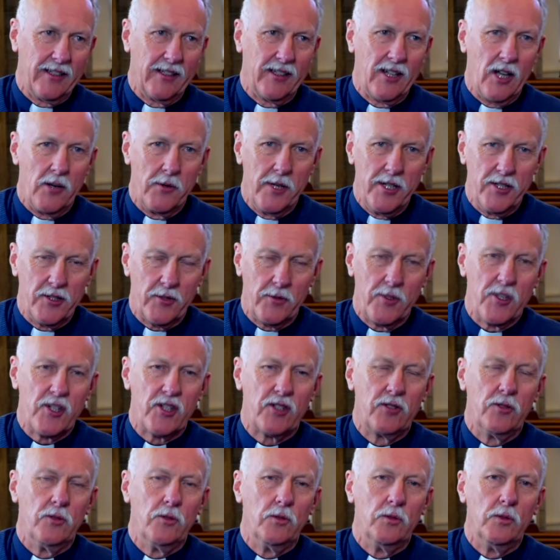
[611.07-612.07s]
go into a
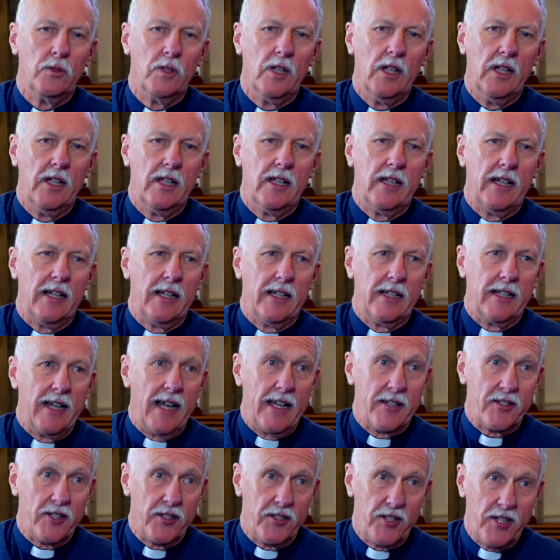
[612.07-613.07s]
school
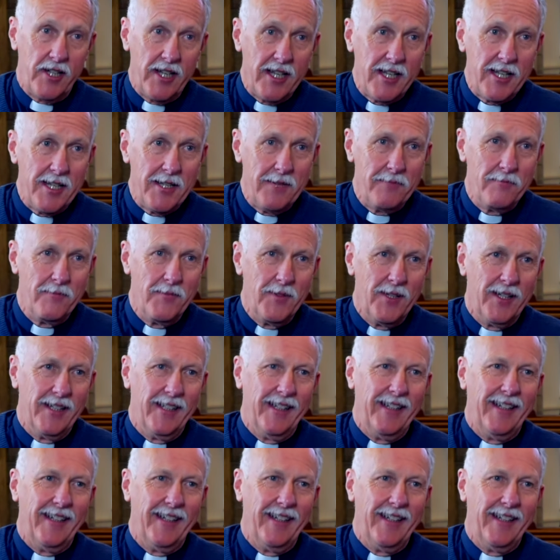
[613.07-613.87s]
as a team.